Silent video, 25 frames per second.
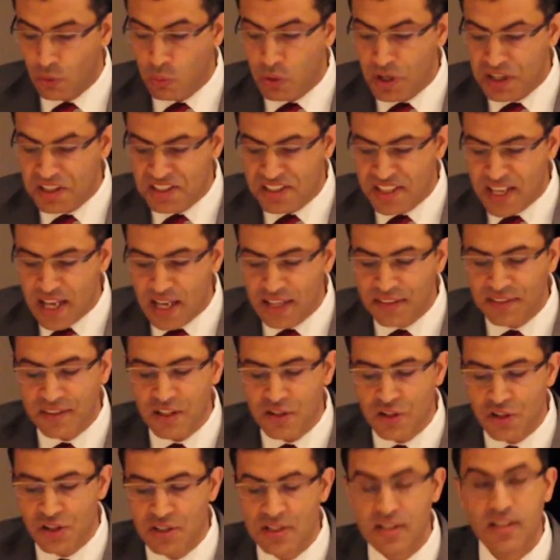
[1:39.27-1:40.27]
We're sad
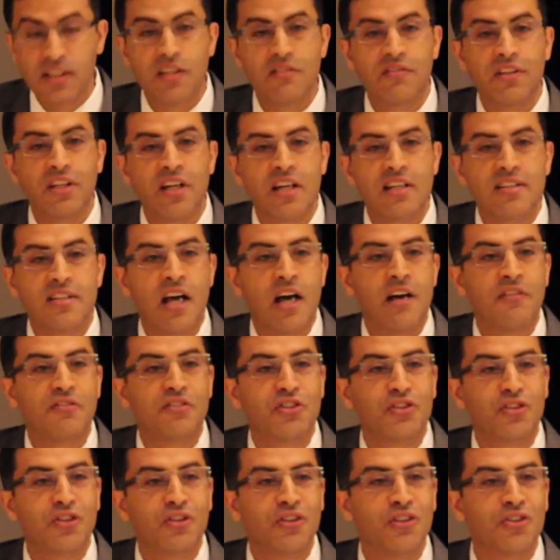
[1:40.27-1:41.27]
that she's leaving us
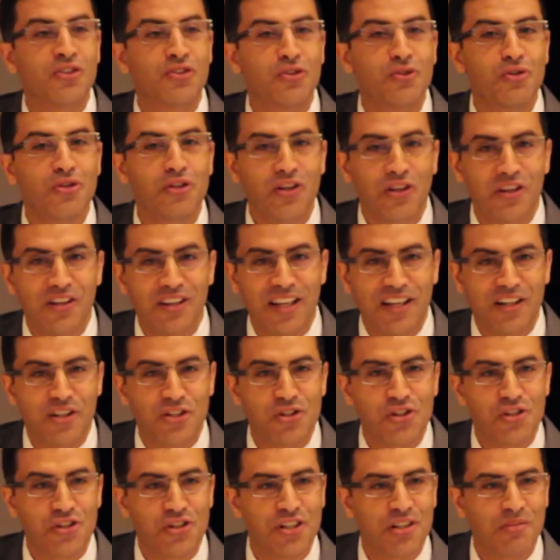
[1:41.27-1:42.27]
after a 2-year
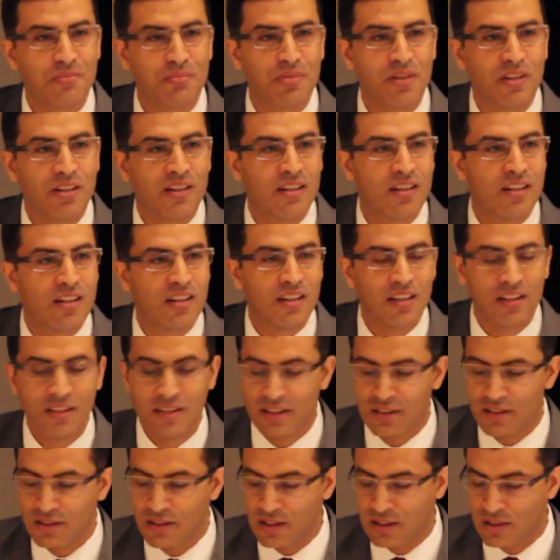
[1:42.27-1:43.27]
lectureship
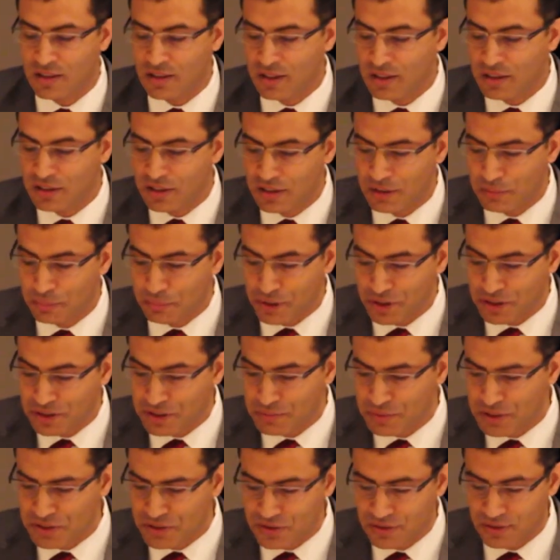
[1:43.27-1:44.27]
in the
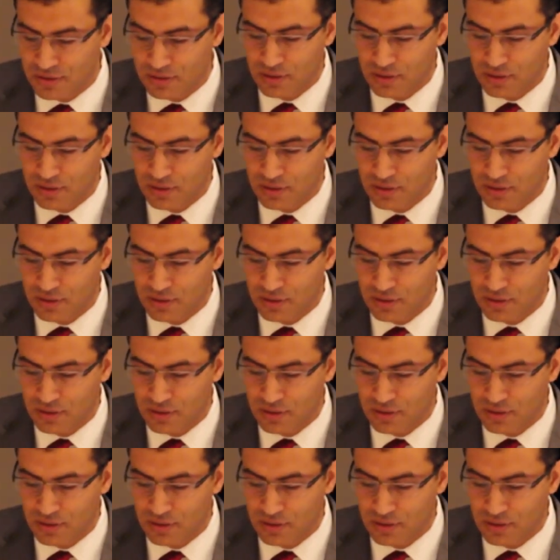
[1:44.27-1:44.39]
department,